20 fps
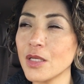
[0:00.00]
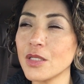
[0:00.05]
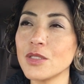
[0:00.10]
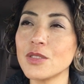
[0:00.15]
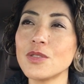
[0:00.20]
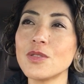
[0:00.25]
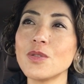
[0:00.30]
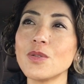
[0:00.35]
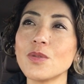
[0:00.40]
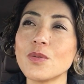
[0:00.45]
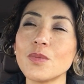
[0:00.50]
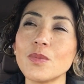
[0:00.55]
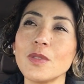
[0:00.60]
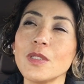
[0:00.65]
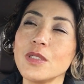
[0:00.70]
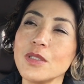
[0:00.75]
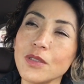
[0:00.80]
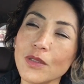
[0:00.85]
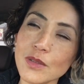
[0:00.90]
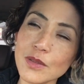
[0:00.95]
So
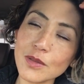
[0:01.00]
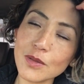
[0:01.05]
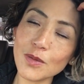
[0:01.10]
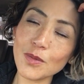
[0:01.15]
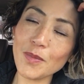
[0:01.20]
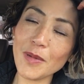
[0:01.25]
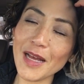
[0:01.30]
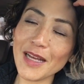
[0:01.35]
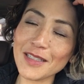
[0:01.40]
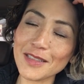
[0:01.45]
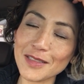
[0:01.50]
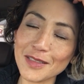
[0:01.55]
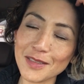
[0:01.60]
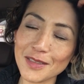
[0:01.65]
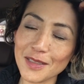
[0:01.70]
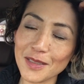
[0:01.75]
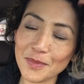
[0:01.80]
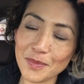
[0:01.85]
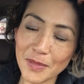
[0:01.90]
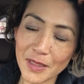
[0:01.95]
when you go back
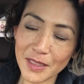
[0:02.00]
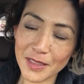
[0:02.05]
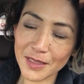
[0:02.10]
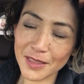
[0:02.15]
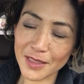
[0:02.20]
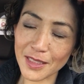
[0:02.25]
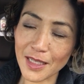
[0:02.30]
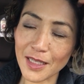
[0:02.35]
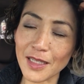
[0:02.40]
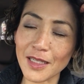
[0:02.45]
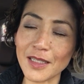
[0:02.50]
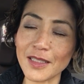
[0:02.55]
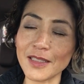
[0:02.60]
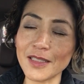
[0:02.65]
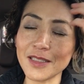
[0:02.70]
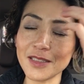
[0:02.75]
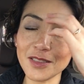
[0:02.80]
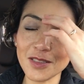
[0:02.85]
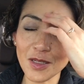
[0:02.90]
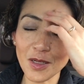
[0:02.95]
to the base and
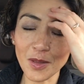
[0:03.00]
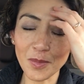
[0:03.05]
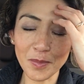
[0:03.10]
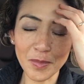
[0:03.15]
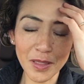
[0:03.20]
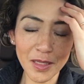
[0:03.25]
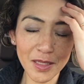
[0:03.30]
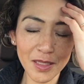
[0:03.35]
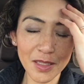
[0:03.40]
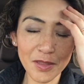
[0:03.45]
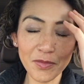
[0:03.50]
the topic,